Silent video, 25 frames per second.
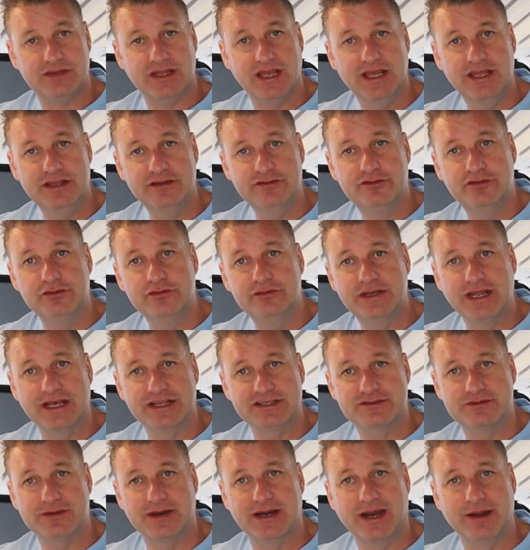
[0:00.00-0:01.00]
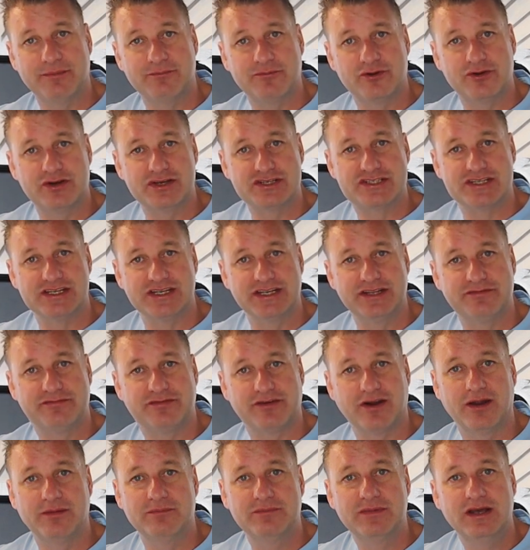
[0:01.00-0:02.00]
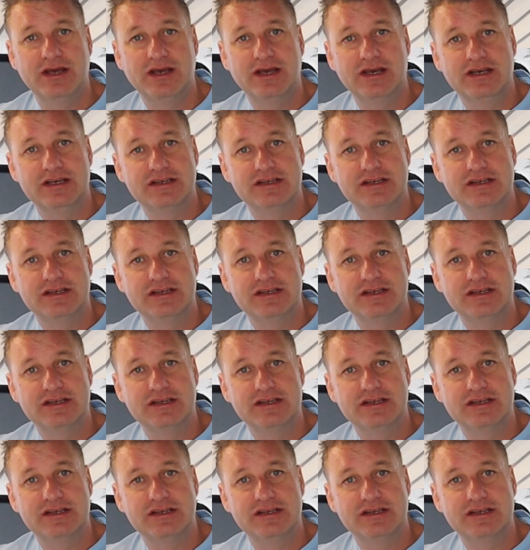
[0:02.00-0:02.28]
and 2, that's where I'm originally from.